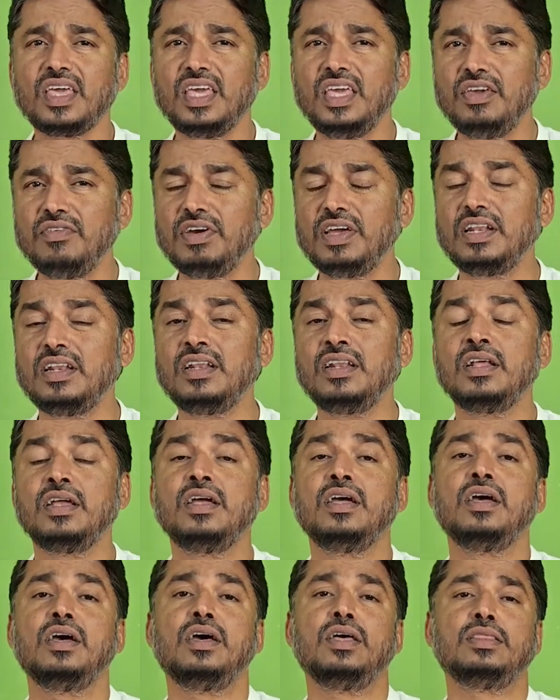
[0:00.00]
Even
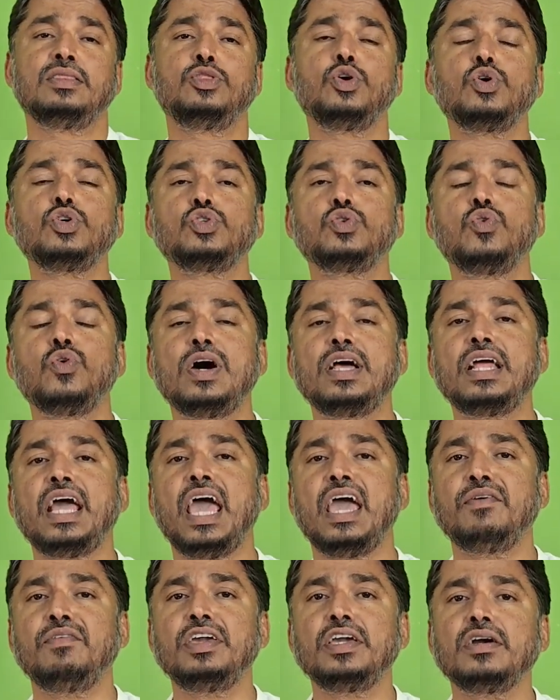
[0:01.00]
those who are
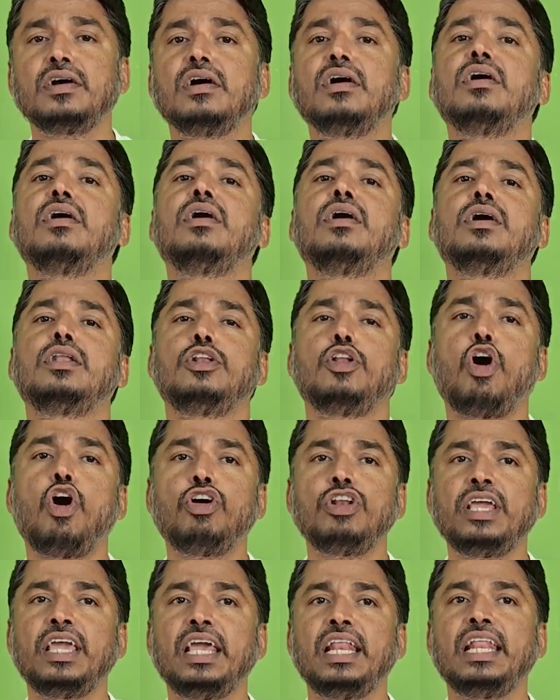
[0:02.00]
having a
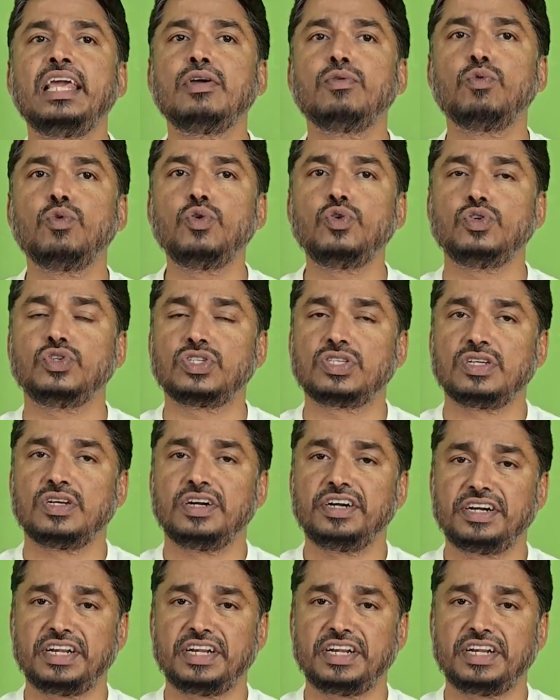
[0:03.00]
non-healing wounds,